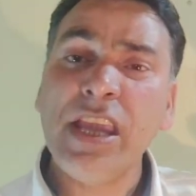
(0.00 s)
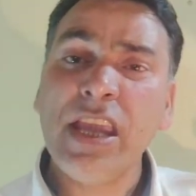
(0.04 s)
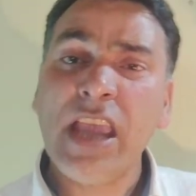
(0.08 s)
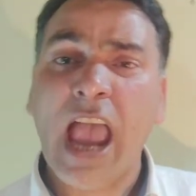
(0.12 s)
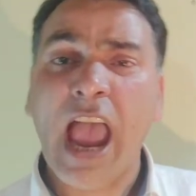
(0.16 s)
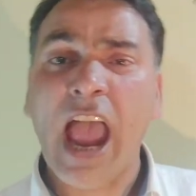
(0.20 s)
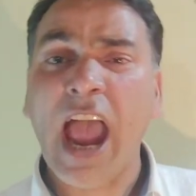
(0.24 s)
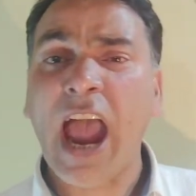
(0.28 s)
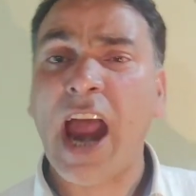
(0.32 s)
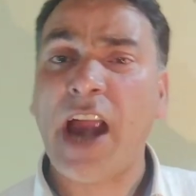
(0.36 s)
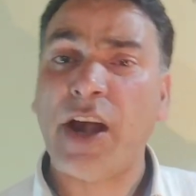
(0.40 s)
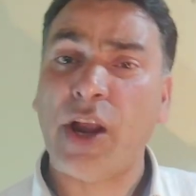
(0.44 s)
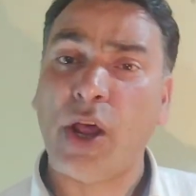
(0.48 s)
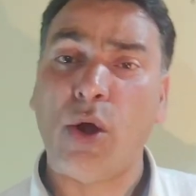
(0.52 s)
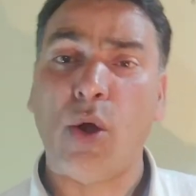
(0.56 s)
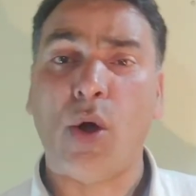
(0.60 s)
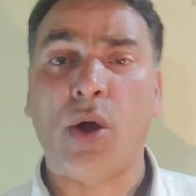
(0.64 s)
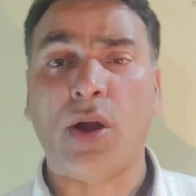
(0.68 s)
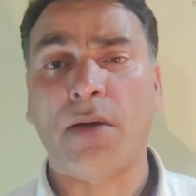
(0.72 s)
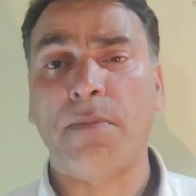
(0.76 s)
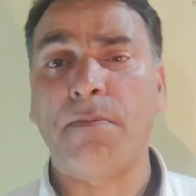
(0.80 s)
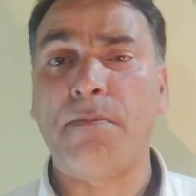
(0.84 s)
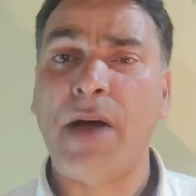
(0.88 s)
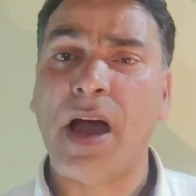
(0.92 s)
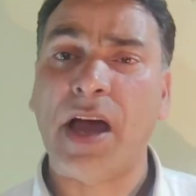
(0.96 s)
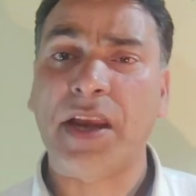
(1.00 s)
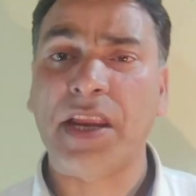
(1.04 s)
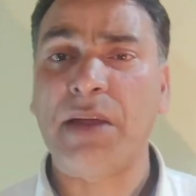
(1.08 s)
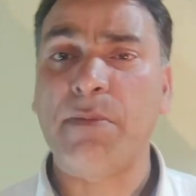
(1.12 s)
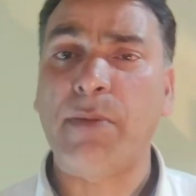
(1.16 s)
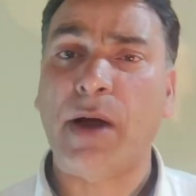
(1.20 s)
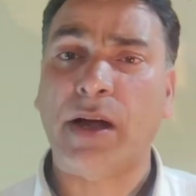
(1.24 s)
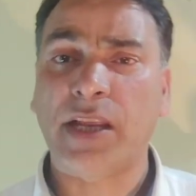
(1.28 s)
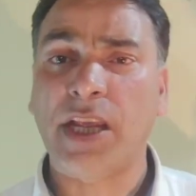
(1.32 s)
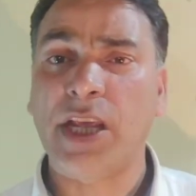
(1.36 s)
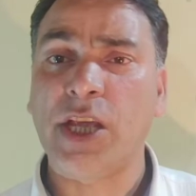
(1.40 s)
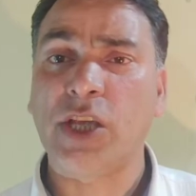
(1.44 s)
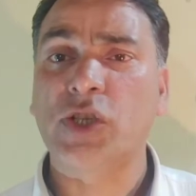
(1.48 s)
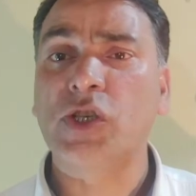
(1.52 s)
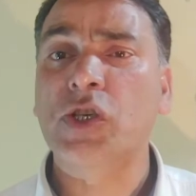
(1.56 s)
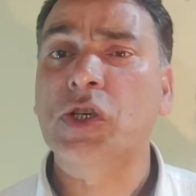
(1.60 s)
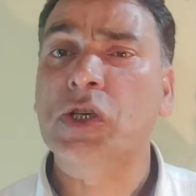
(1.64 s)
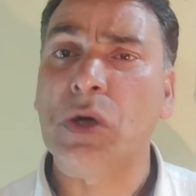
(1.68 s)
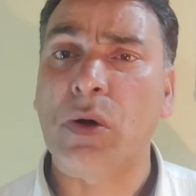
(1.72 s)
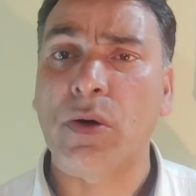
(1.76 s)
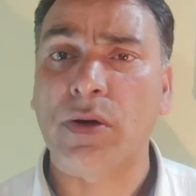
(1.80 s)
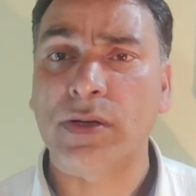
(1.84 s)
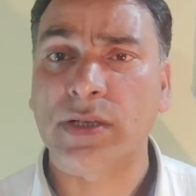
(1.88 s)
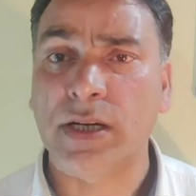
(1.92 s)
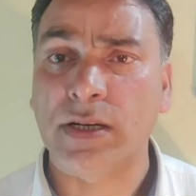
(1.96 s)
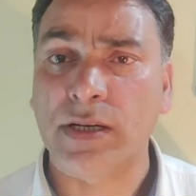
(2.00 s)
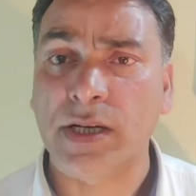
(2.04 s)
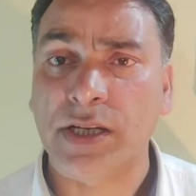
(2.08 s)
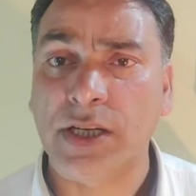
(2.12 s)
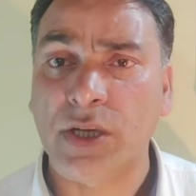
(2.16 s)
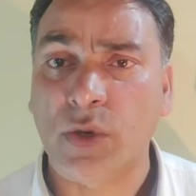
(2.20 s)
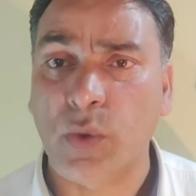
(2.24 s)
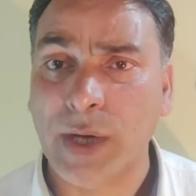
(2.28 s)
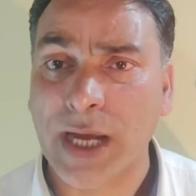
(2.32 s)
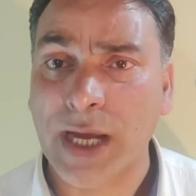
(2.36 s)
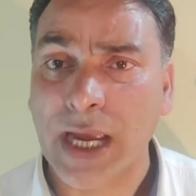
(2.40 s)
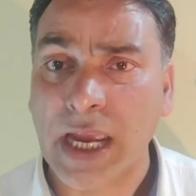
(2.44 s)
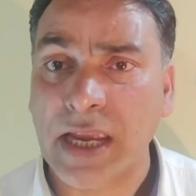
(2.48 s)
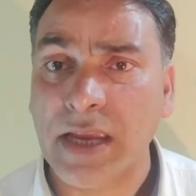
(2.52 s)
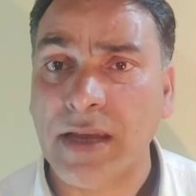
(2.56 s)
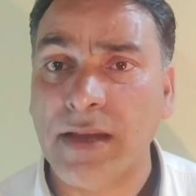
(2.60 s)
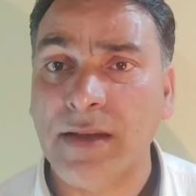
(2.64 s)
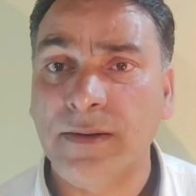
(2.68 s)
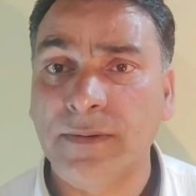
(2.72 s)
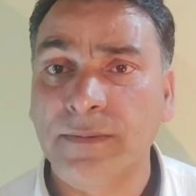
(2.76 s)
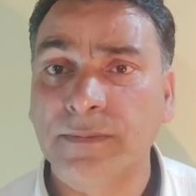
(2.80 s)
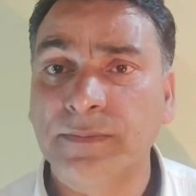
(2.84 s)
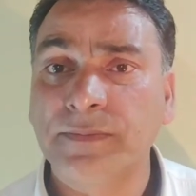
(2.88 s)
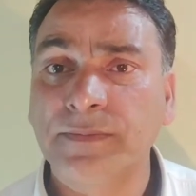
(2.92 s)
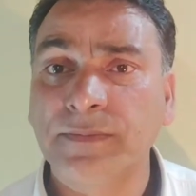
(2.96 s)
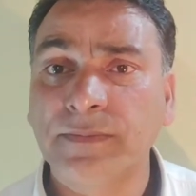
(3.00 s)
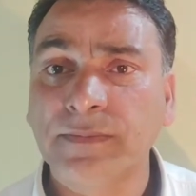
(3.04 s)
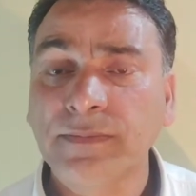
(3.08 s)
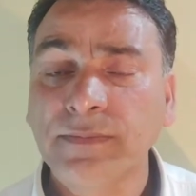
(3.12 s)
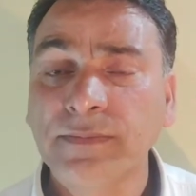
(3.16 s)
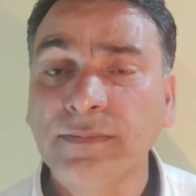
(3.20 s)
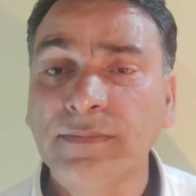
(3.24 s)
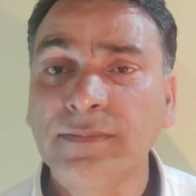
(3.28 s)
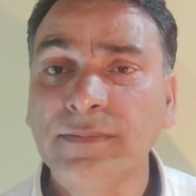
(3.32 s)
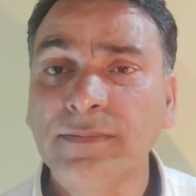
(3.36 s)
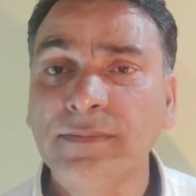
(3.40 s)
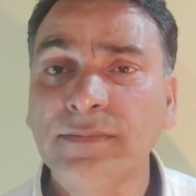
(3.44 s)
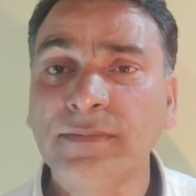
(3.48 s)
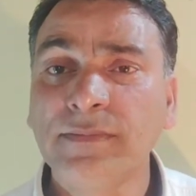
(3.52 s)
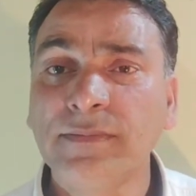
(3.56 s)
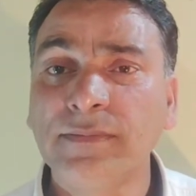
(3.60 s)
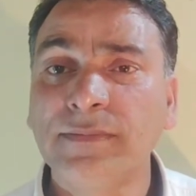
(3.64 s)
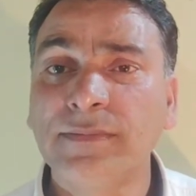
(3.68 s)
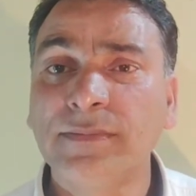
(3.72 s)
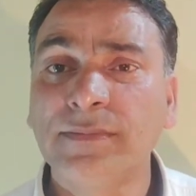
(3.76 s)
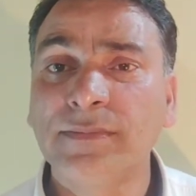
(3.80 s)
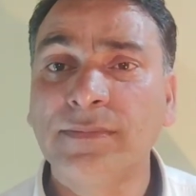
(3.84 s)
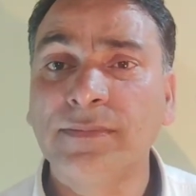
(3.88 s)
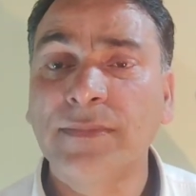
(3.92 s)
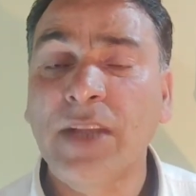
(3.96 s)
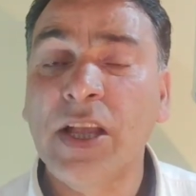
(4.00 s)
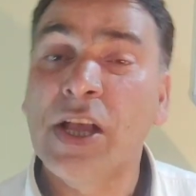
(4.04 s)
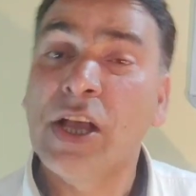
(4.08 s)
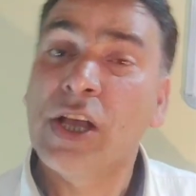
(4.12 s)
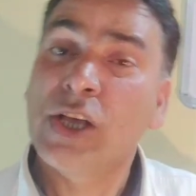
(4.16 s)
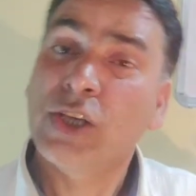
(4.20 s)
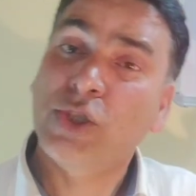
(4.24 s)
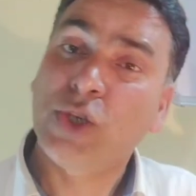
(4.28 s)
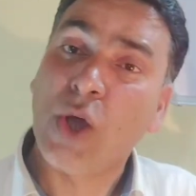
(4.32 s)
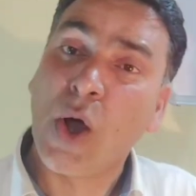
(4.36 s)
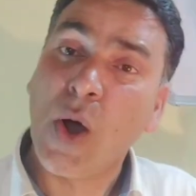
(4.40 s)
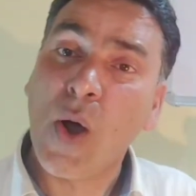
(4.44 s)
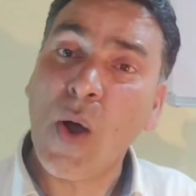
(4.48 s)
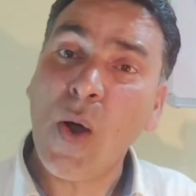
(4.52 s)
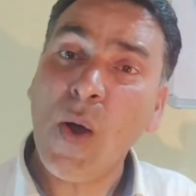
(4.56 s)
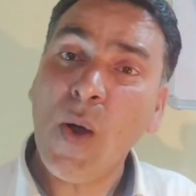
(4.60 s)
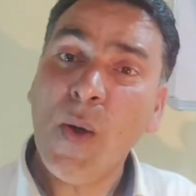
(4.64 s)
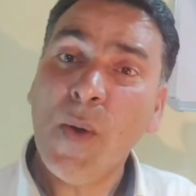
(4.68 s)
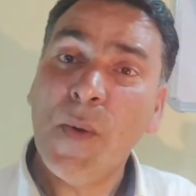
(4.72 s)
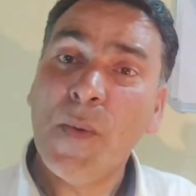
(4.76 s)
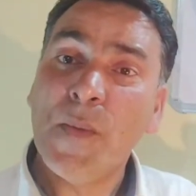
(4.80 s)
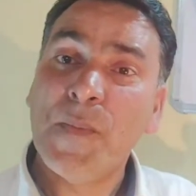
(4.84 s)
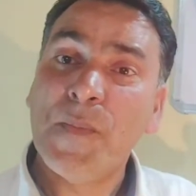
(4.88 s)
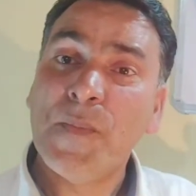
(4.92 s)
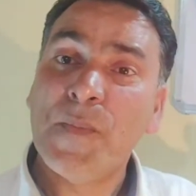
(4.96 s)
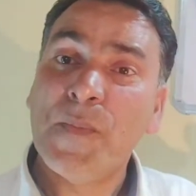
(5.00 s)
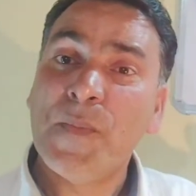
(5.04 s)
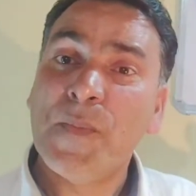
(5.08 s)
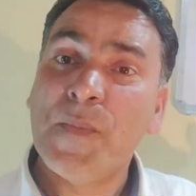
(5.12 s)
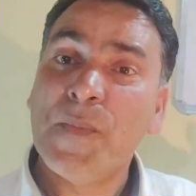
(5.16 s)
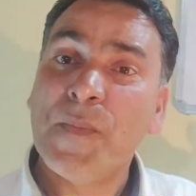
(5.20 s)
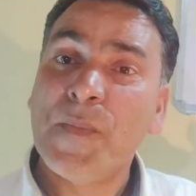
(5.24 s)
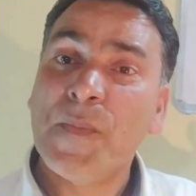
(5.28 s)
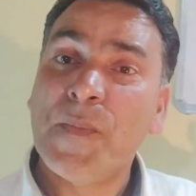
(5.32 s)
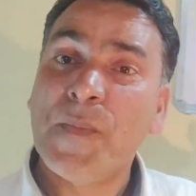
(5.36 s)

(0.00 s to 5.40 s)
He had a lot of money, but he squandered it away. So,